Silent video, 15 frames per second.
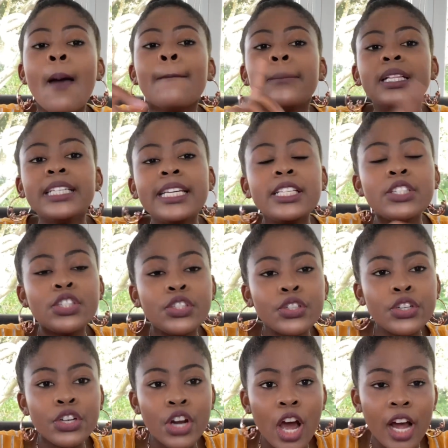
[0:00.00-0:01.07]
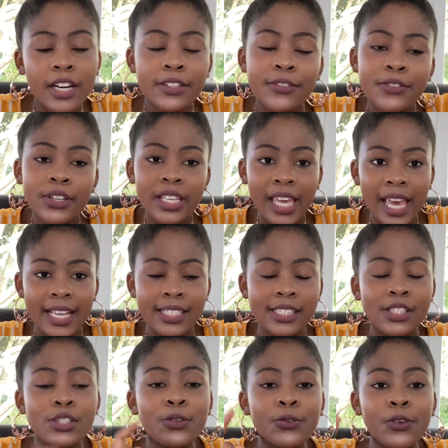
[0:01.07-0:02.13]
Please do not forget
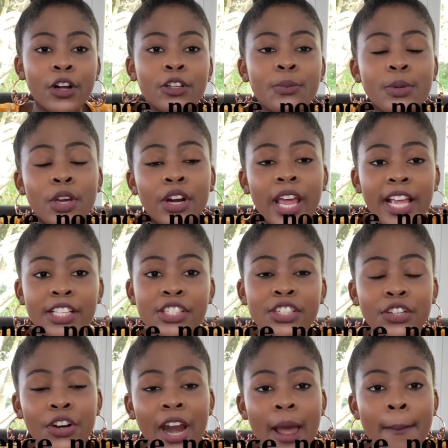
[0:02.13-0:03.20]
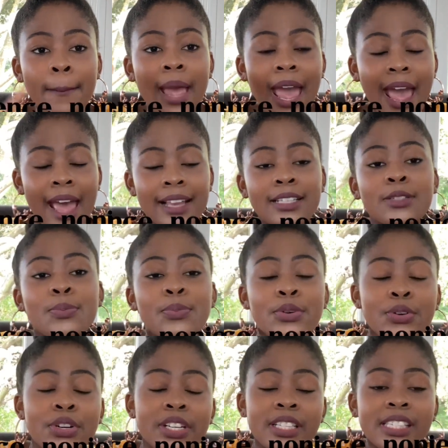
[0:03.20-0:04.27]
to follow me on Instagram at
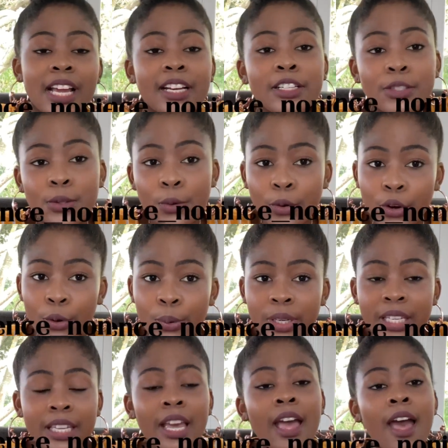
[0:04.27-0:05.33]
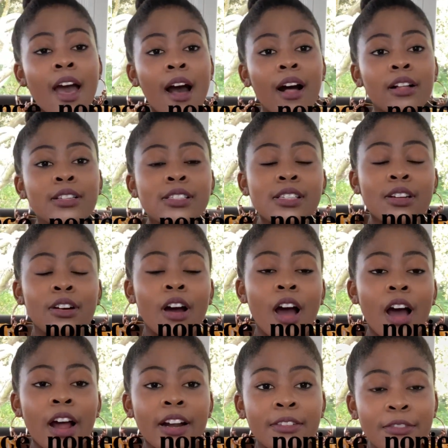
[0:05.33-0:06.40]
prudence_noni. Also
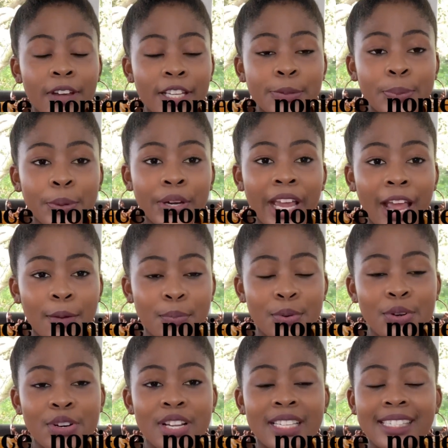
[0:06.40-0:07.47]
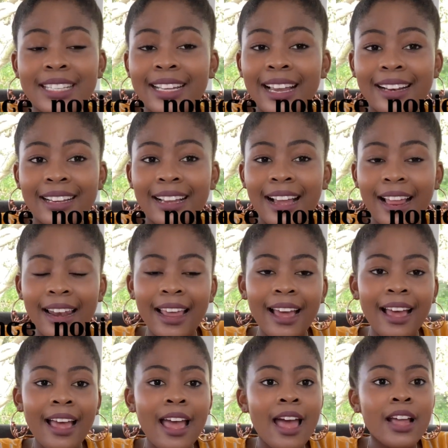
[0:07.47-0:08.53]
on Facebook at Prudence
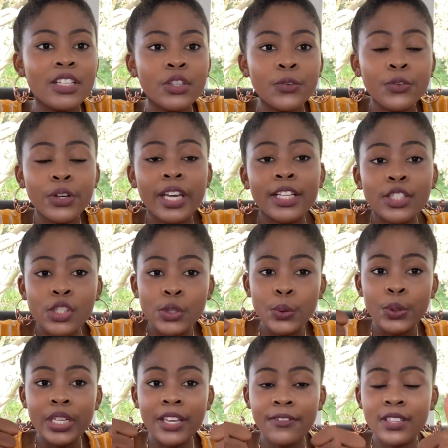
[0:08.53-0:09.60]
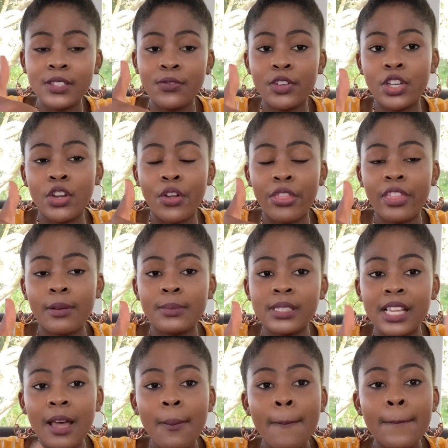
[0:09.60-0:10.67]
Likalakala. Don't forget to give this video a thumbs
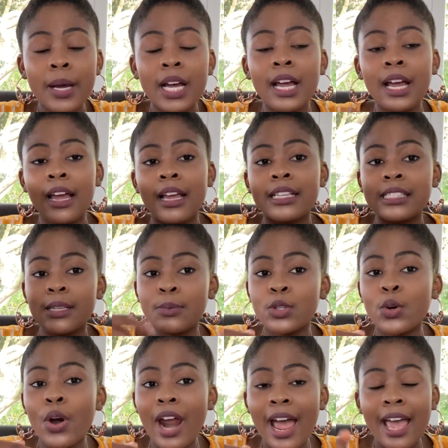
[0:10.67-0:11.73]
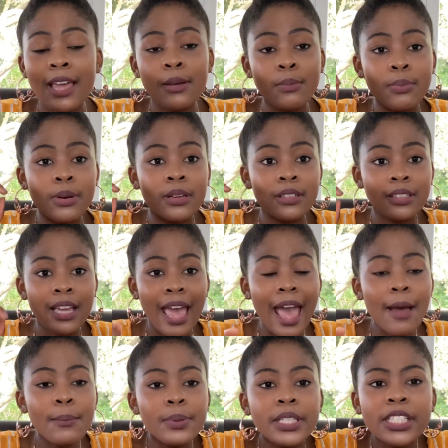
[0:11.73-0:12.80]
up, subscribe,
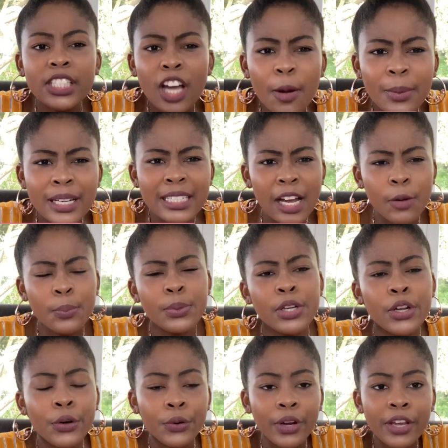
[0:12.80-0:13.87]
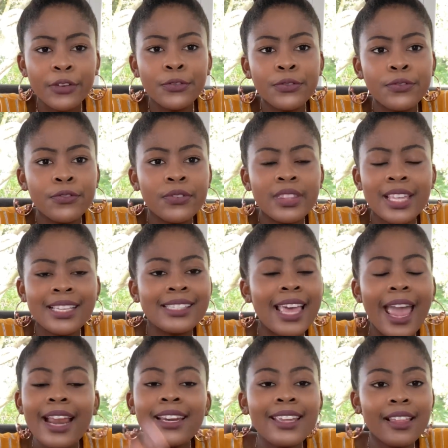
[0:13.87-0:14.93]
and please comment down below if there's
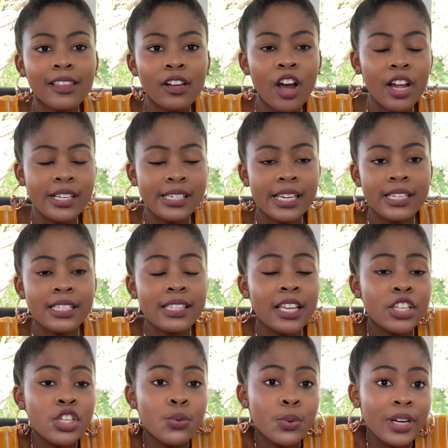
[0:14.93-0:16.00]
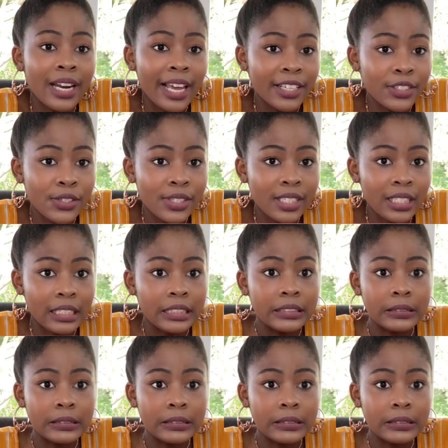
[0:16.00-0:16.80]
any other content that you would like to see.